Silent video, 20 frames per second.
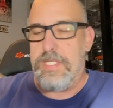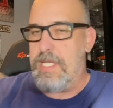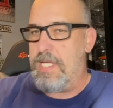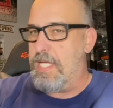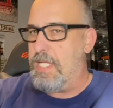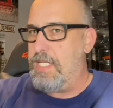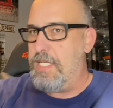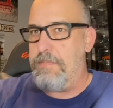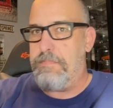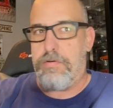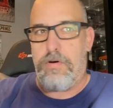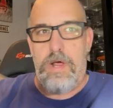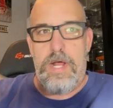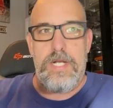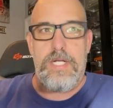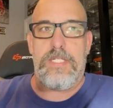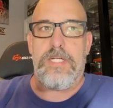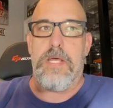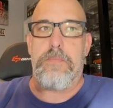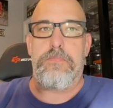any
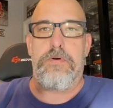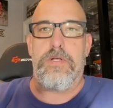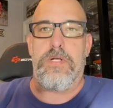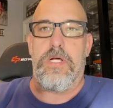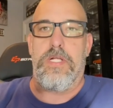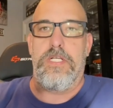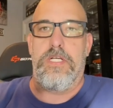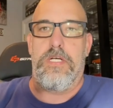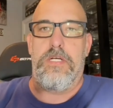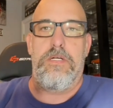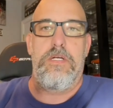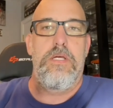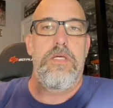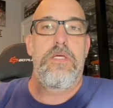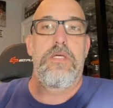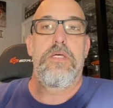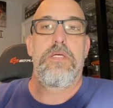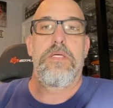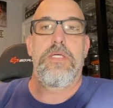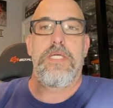product I put on here,
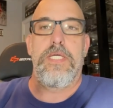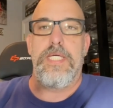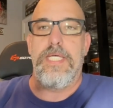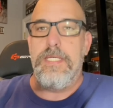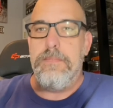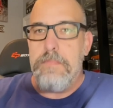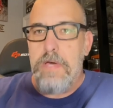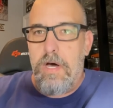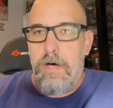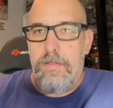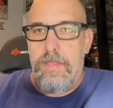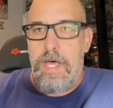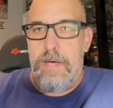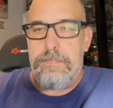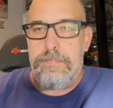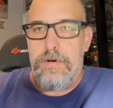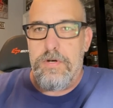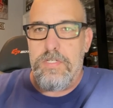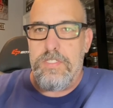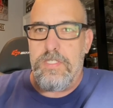email that
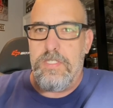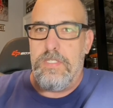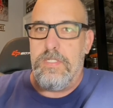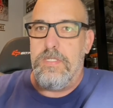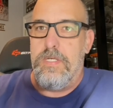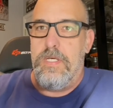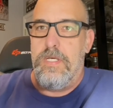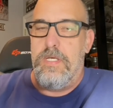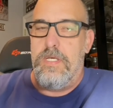person.